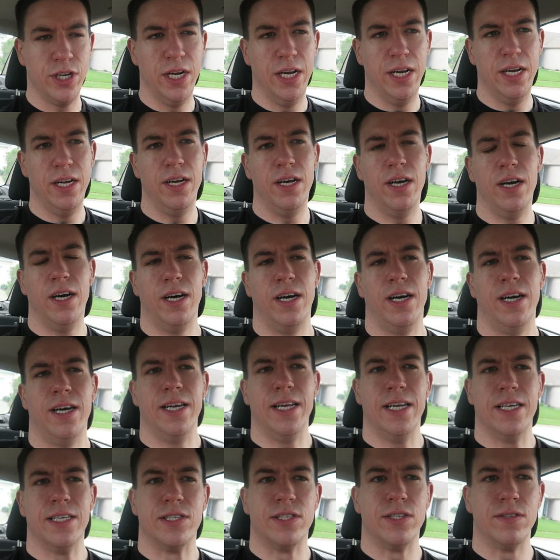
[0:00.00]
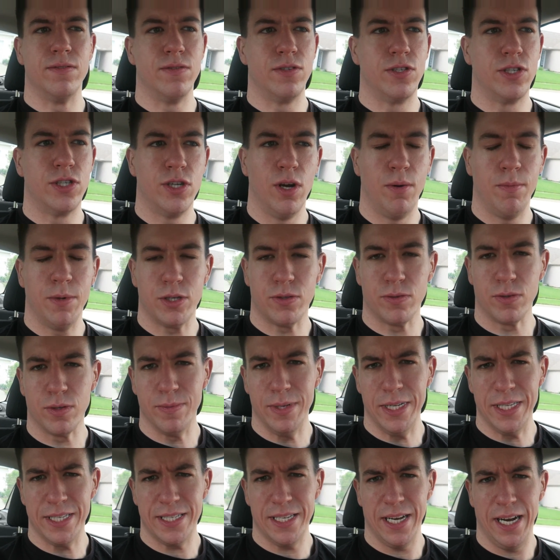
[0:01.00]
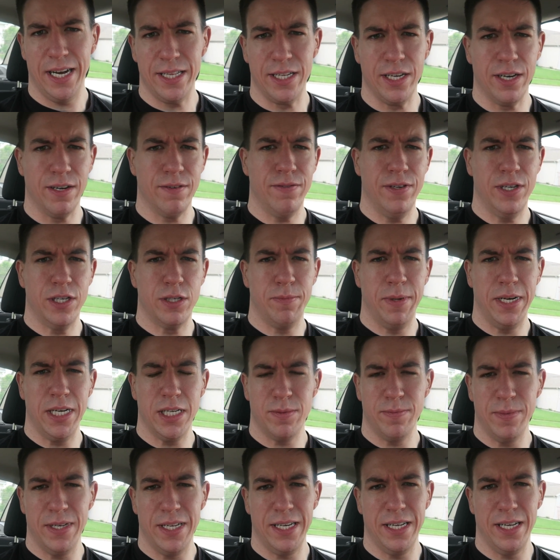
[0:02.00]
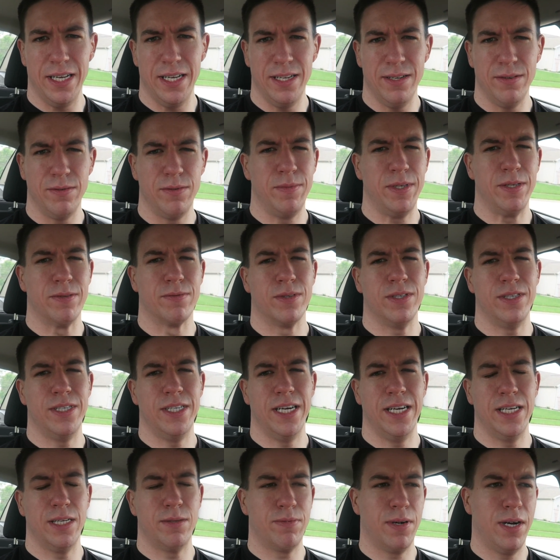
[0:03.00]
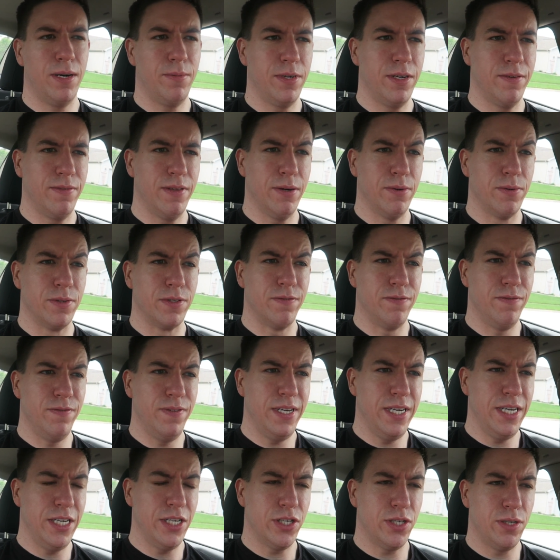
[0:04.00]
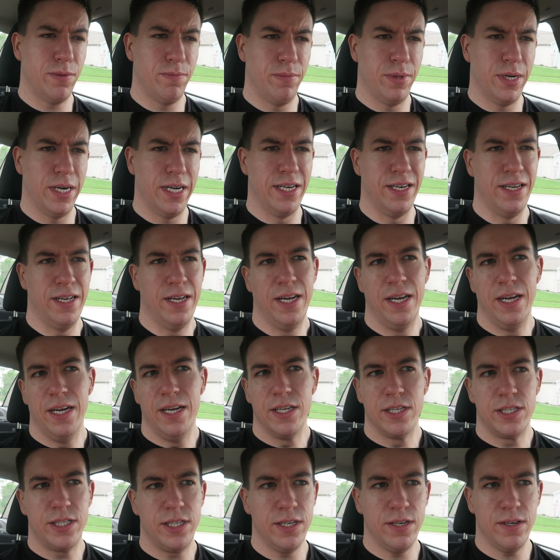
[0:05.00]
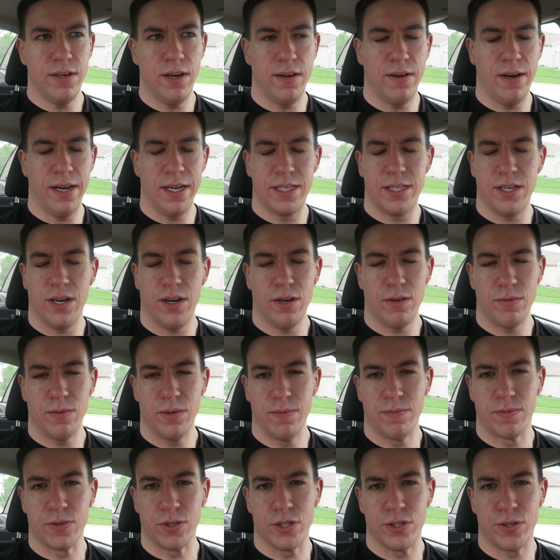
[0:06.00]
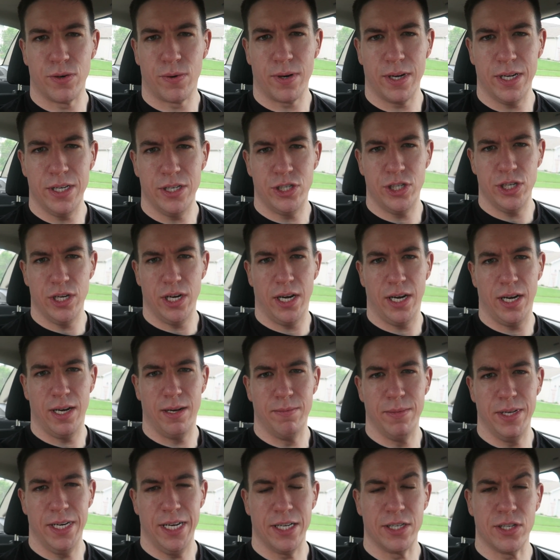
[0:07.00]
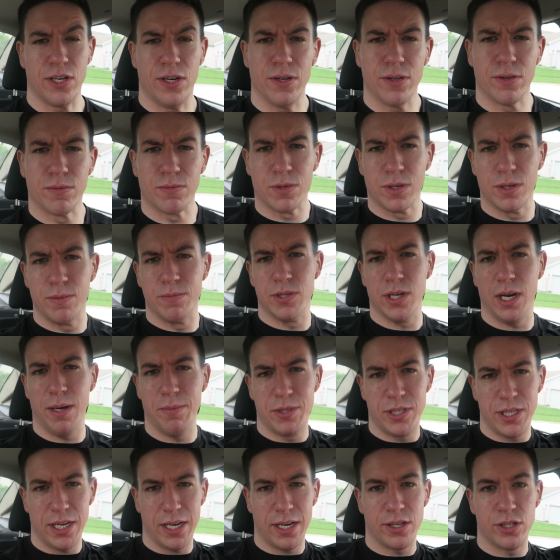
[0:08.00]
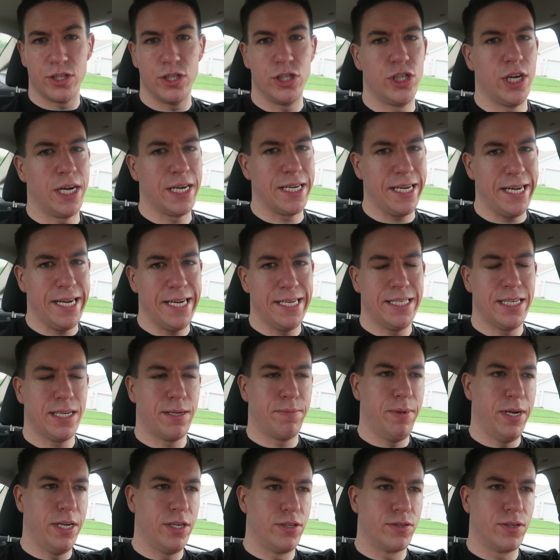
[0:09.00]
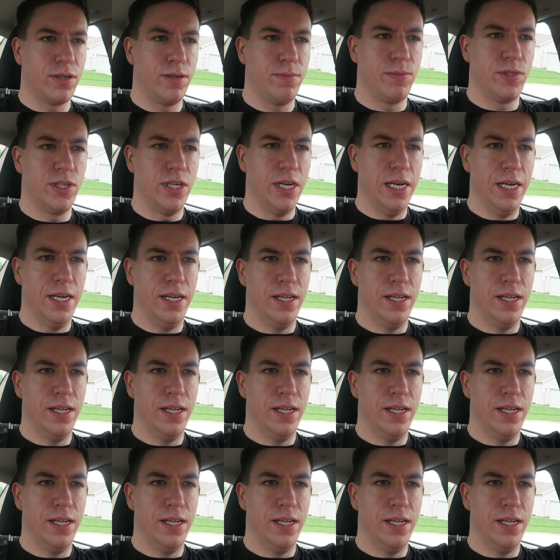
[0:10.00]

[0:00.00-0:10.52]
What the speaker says: It has so much room inside. The unfinished basement, it would be really nice probably if that was finished, but still a ton of room for storage. It has all the rooms upstairs, gigantic bedrooms.